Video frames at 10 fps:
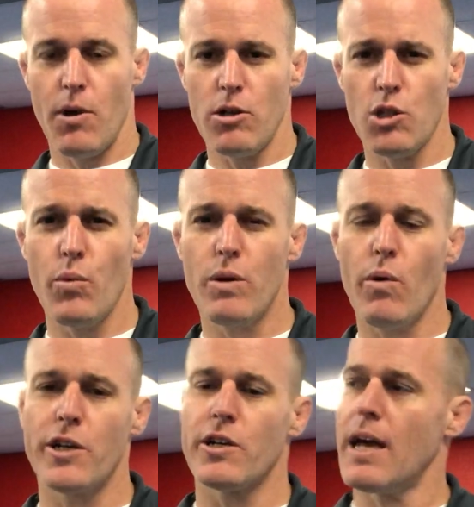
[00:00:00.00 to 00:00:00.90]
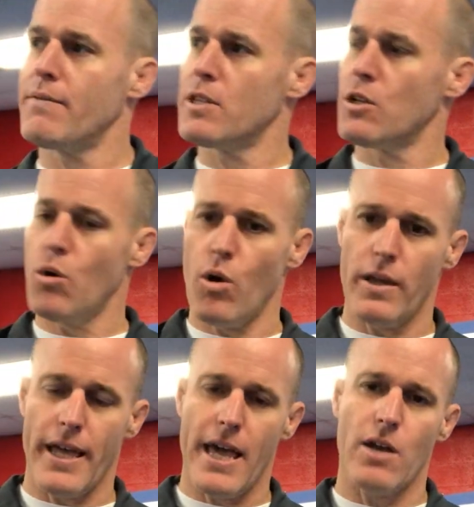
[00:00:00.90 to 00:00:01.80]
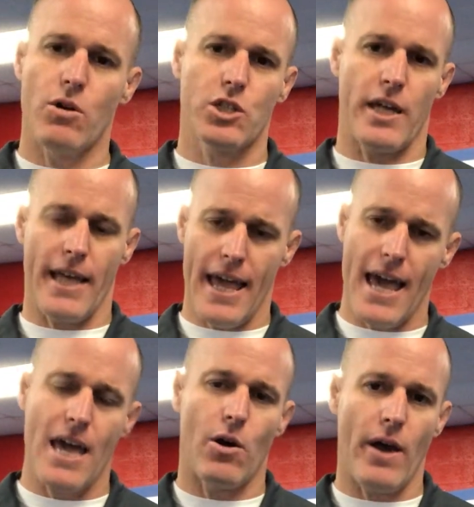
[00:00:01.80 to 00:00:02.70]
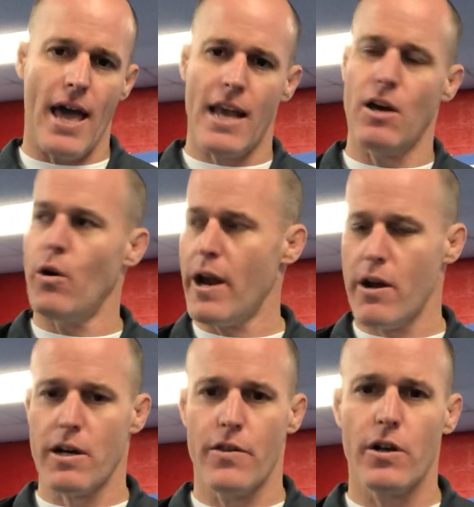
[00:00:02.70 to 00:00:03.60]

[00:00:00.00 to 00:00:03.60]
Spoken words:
And also week 1, you're gonna have either Laura Lynn or Cheyenne or Anna or Erica.